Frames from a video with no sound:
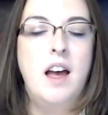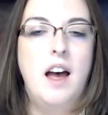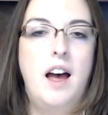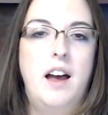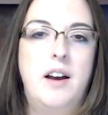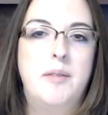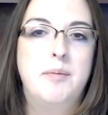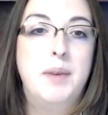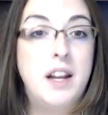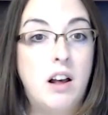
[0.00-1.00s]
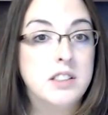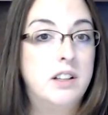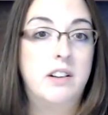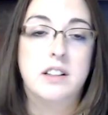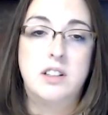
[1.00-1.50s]
But
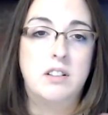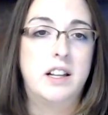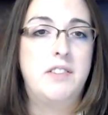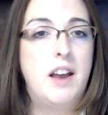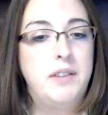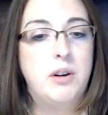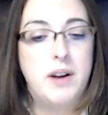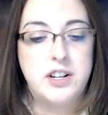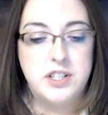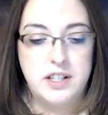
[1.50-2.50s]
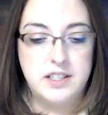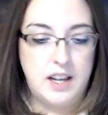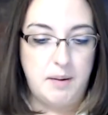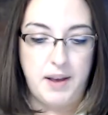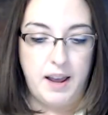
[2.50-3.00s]
also, certainly, if you have any questions,
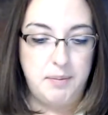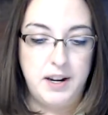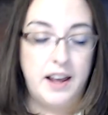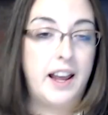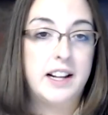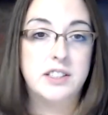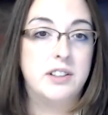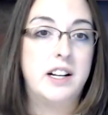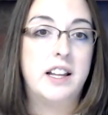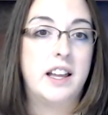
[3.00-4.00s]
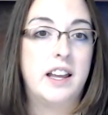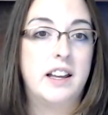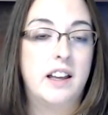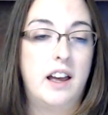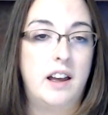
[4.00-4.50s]
I'm happy to answer
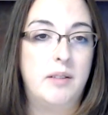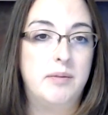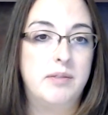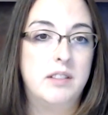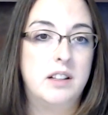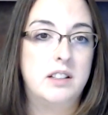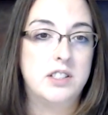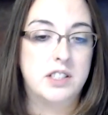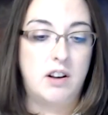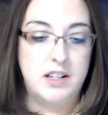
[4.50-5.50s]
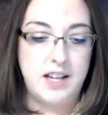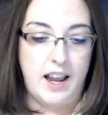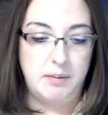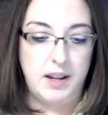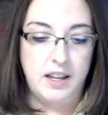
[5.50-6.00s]
anything. Just
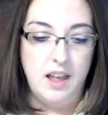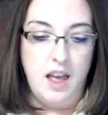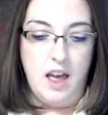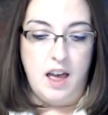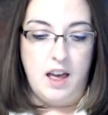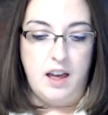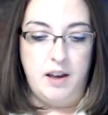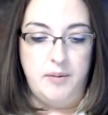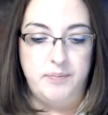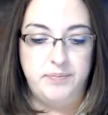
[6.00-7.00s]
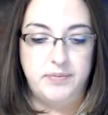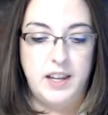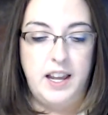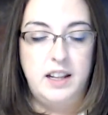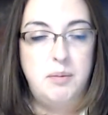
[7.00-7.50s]
contact me.
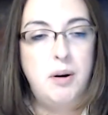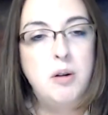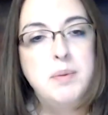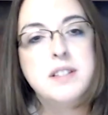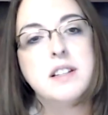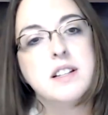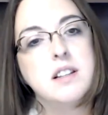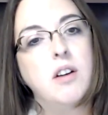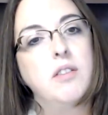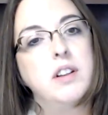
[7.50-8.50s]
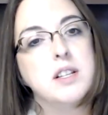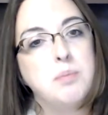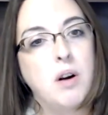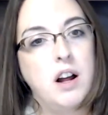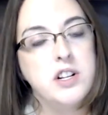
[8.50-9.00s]
And the purpose of this
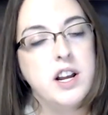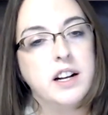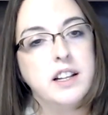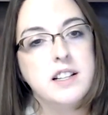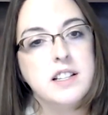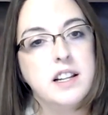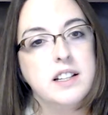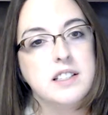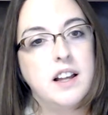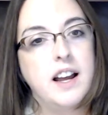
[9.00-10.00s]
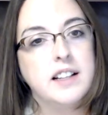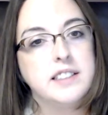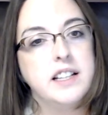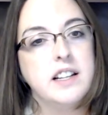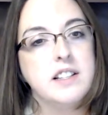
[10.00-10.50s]
project and in this
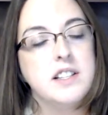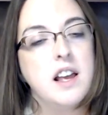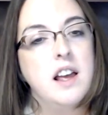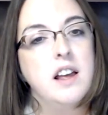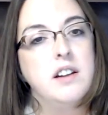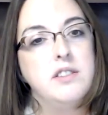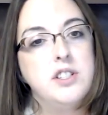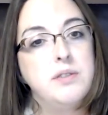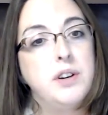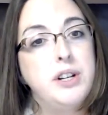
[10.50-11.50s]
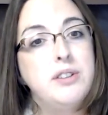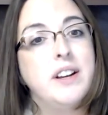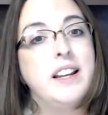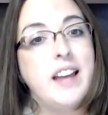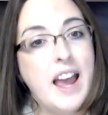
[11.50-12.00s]
class is just for you to
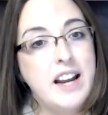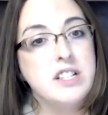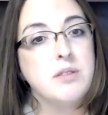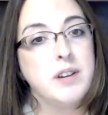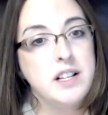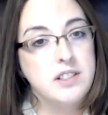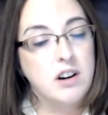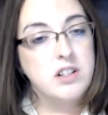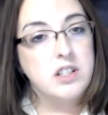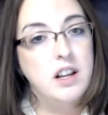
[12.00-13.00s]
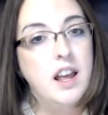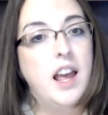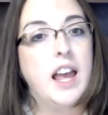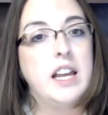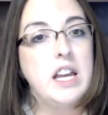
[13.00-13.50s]
engage in research
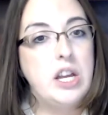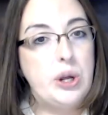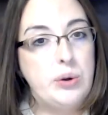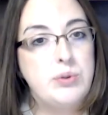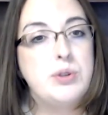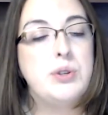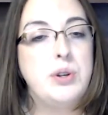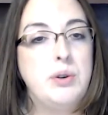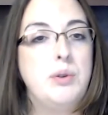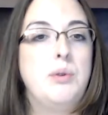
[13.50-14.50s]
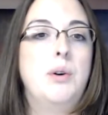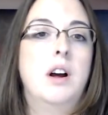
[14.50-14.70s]
and get used to